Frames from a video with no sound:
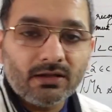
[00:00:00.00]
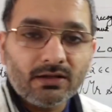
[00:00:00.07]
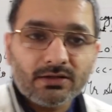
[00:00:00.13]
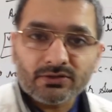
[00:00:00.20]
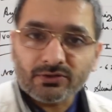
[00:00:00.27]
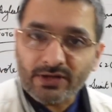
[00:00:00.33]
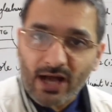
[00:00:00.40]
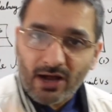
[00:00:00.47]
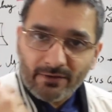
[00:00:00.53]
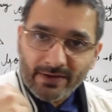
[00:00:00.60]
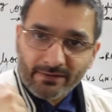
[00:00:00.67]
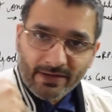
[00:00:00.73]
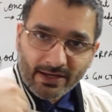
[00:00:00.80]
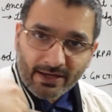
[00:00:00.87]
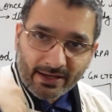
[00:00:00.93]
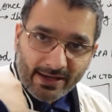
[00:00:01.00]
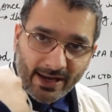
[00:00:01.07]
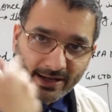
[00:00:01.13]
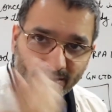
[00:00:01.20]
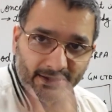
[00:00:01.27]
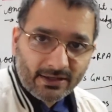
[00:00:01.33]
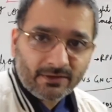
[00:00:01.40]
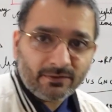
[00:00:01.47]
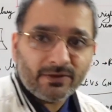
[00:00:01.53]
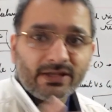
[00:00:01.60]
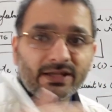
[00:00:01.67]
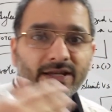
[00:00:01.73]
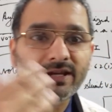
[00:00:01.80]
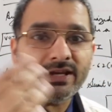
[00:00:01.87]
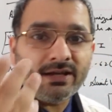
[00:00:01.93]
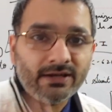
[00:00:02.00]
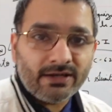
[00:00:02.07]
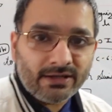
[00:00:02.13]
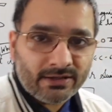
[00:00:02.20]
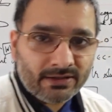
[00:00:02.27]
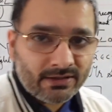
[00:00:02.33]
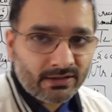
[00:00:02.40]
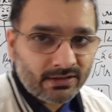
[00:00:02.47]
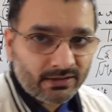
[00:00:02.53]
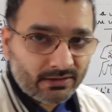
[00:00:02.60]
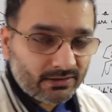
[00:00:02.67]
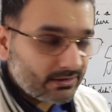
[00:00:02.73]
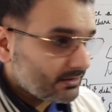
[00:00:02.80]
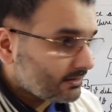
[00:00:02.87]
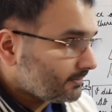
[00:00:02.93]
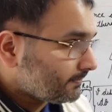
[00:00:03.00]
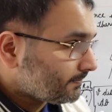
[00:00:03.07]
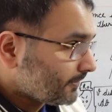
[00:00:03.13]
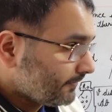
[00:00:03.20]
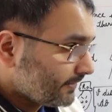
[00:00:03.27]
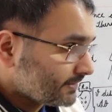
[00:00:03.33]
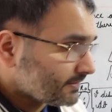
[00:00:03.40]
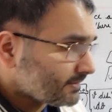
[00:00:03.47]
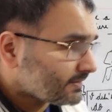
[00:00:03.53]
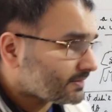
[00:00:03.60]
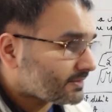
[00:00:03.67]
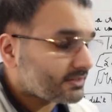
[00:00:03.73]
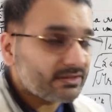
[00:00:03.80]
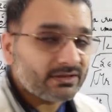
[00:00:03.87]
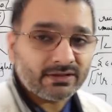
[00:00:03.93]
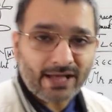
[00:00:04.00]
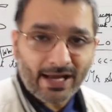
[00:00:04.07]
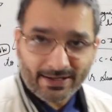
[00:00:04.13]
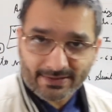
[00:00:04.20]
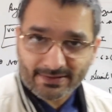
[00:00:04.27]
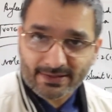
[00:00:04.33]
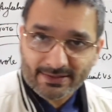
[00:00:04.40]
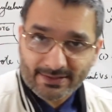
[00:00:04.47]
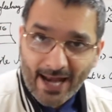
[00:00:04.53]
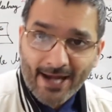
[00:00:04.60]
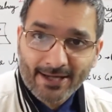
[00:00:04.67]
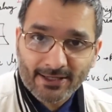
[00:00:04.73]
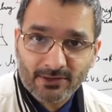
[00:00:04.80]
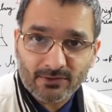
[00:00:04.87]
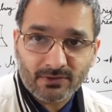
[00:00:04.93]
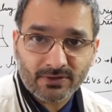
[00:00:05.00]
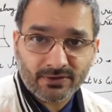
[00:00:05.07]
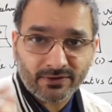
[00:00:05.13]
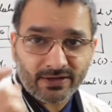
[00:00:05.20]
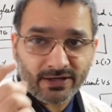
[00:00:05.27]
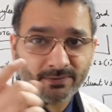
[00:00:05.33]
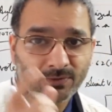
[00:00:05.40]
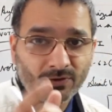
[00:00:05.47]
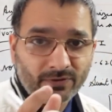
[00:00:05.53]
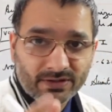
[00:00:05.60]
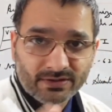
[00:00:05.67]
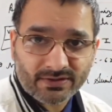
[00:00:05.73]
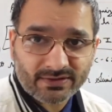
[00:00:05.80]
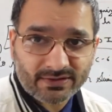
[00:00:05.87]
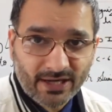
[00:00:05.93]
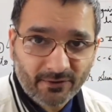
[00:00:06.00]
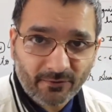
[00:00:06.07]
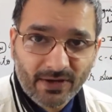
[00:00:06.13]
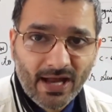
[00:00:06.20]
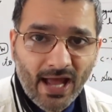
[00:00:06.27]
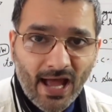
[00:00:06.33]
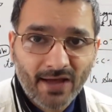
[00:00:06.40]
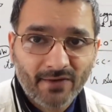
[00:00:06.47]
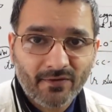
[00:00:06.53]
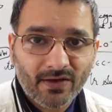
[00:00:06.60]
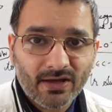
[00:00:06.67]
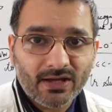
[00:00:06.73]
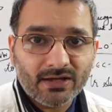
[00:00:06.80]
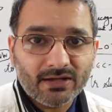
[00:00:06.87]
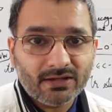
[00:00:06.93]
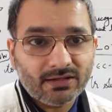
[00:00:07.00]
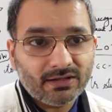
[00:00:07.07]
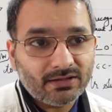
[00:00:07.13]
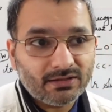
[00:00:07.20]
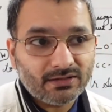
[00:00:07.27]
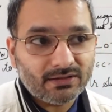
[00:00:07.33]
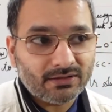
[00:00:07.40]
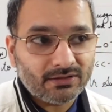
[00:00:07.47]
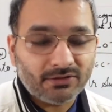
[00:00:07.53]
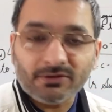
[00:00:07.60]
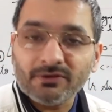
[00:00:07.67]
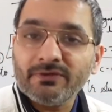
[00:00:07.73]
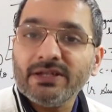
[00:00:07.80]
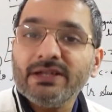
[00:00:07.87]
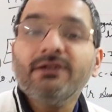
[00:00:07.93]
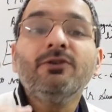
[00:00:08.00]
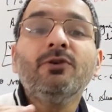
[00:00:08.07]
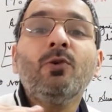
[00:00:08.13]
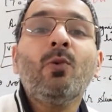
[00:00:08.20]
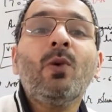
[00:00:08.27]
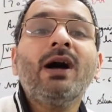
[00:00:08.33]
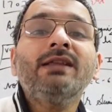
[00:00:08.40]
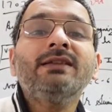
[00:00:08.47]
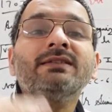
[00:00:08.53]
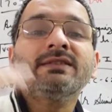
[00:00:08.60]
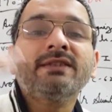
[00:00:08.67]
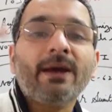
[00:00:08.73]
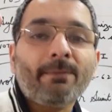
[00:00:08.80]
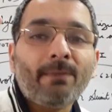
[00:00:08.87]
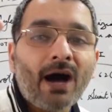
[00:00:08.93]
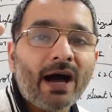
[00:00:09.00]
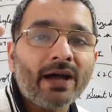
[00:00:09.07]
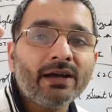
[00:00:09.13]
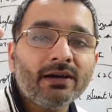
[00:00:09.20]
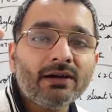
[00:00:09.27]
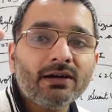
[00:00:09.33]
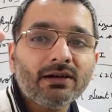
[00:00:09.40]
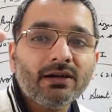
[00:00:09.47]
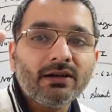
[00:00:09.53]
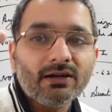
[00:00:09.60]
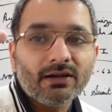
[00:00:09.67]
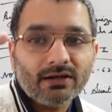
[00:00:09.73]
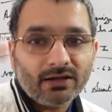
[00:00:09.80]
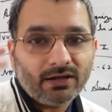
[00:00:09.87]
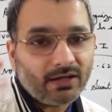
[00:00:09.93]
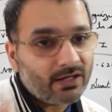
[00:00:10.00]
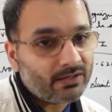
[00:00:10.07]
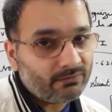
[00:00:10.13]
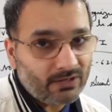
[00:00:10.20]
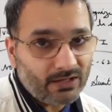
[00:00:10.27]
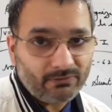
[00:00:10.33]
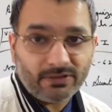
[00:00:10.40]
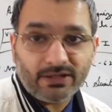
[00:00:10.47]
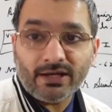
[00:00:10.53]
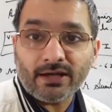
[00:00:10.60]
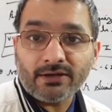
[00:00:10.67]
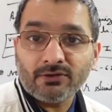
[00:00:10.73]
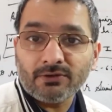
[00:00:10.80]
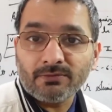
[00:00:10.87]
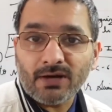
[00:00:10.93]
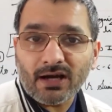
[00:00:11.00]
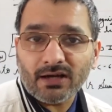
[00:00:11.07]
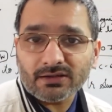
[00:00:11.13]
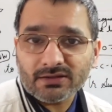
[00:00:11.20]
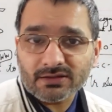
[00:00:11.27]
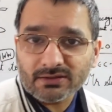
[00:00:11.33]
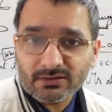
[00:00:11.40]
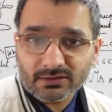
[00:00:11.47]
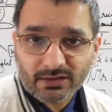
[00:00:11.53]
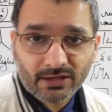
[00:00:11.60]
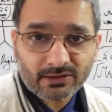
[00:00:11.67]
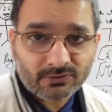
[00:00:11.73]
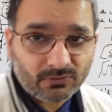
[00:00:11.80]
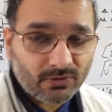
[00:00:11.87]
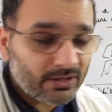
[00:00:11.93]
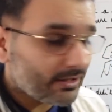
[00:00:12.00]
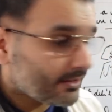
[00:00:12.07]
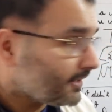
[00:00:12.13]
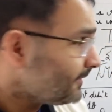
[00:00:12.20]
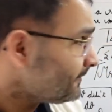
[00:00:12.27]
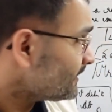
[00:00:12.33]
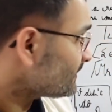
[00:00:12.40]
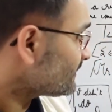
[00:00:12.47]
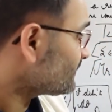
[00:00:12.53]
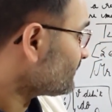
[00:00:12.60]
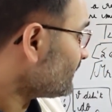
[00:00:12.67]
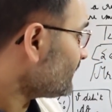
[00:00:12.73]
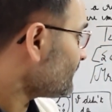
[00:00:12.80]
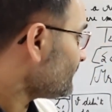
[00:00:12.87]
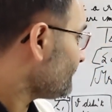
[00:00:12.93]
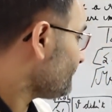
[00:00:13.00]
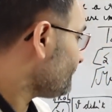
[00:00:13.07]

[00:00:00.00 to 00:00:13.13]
So now when we connect it with the Indian provisions, that is the statutory provisions that we have, we go one step higher, and well, we get good marks. That is what our aim is, right?